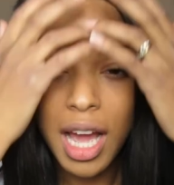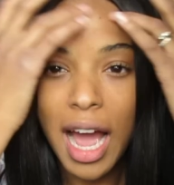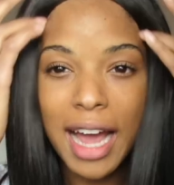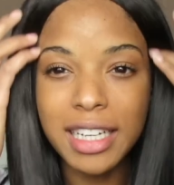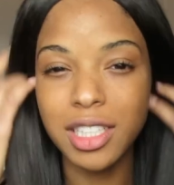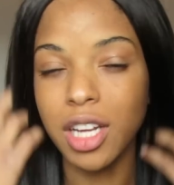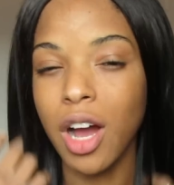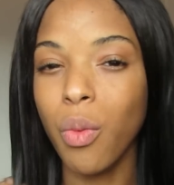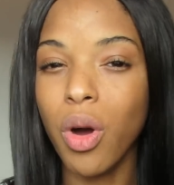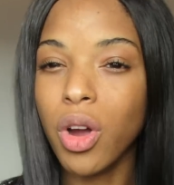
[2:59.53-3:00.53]
I did
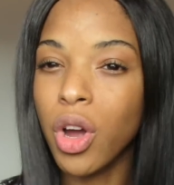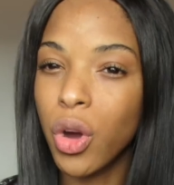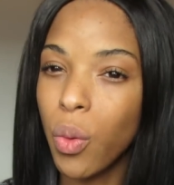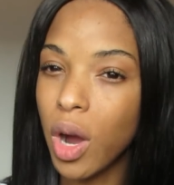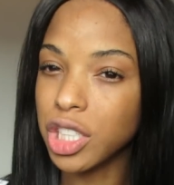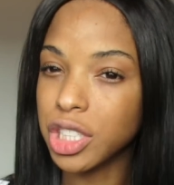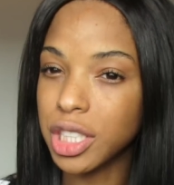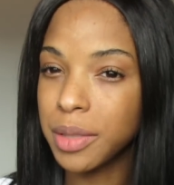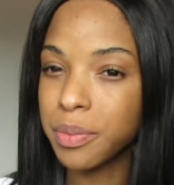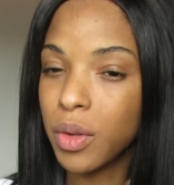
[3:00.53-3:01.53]
not co-wash
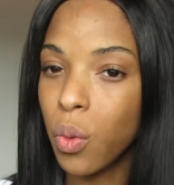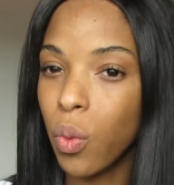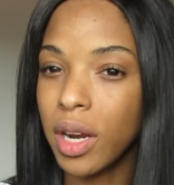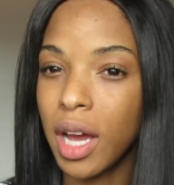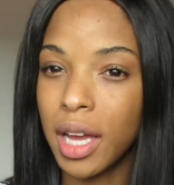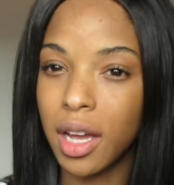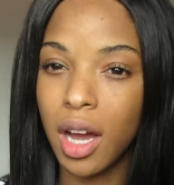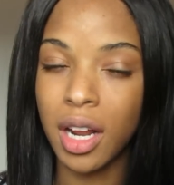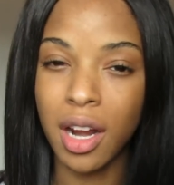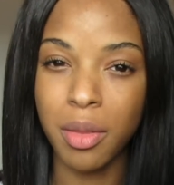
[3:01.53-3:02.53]
it when I
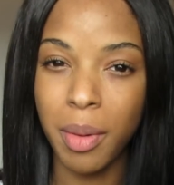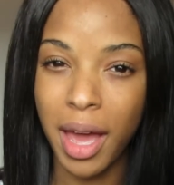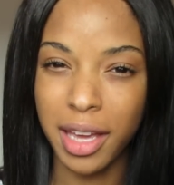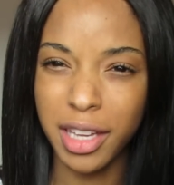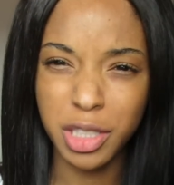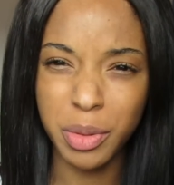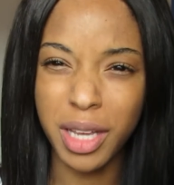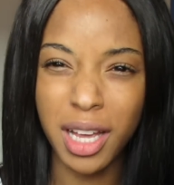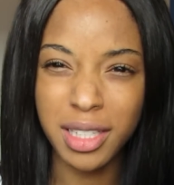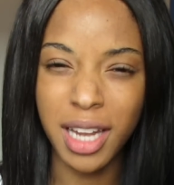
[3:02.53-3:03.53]
got it out of the package
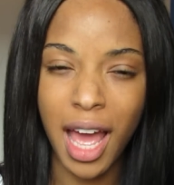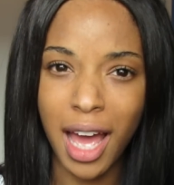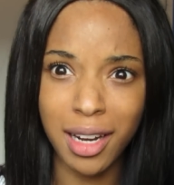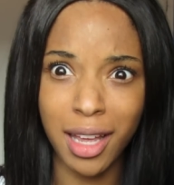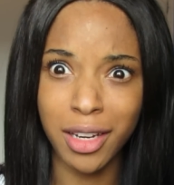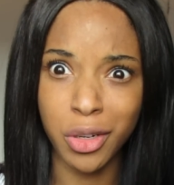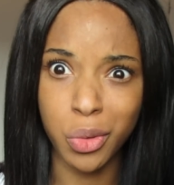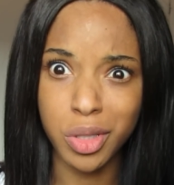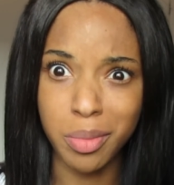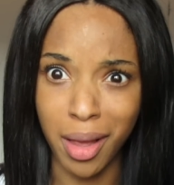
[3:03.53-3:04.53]
because it had like no
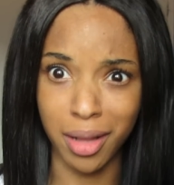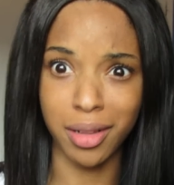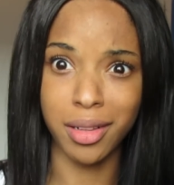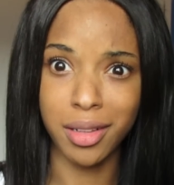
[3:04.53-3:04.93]
smell.